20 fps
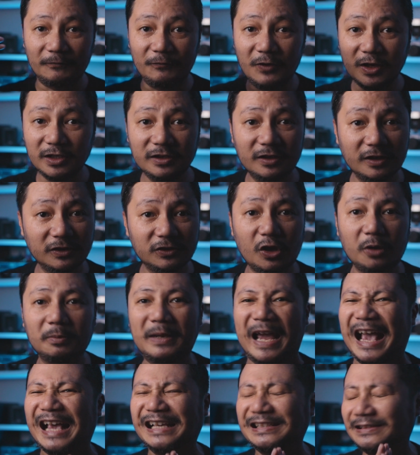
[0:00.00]
Davinci
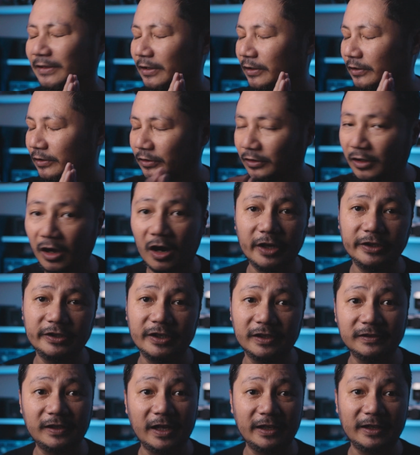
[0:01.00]
Resolve has the
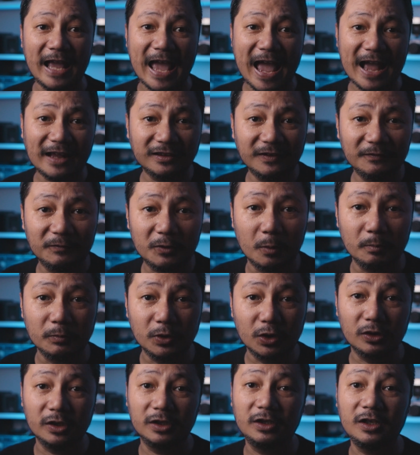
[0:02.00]
largest and active
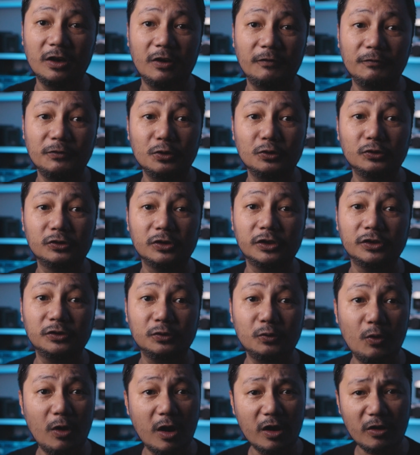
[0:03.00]
community of users
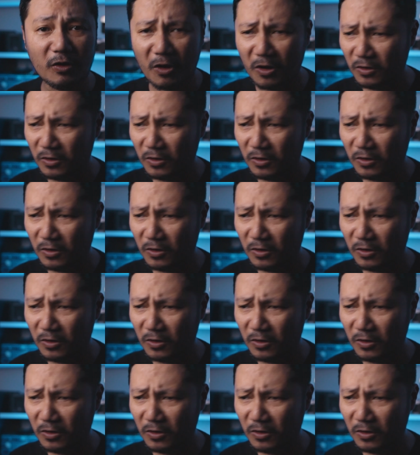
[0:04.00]
who are